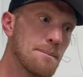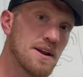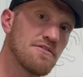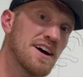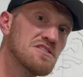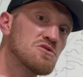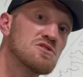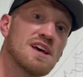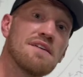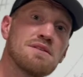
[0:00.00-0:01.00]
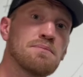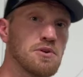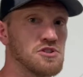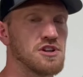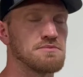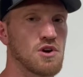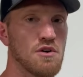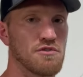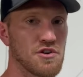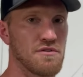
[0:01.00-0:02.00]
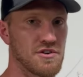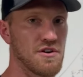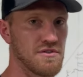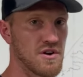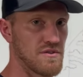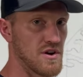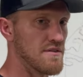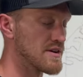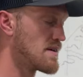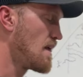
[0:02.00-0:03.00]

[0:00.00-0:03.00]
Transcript: But if I do 7 push-ups over and over and over and over and over,